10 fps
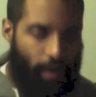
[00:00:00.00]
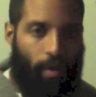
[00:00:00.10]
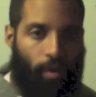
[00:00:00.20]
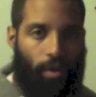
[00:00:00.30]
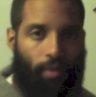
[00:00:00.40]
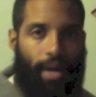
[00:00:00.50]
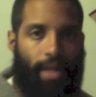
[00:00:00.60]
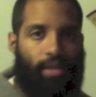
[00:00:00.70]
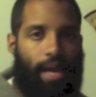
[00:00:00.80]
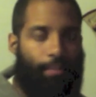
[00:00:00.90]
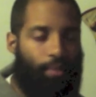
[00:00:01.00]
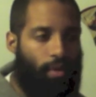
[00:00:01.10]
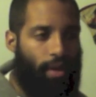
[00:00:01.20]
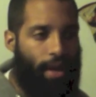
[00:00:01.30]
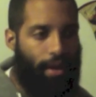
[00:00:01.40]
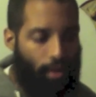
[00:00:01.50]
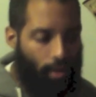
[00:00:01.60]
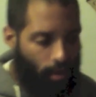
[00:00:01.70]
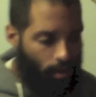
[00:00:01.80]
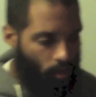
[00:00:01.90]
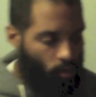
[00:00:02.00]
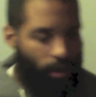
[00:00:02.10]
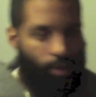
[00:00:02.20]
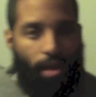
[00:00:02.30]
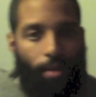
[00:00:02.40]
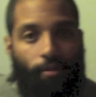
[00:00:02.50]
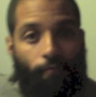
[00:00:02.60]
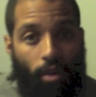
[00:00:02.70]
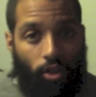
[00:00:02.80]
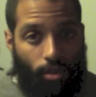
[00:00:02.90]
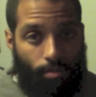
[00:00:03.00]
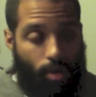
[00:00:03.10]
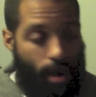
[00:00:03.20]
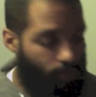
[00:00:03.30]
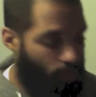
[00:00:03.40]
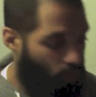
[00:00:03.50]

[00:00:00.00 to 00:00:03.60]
earlier in that time period that you want to be able to function properly.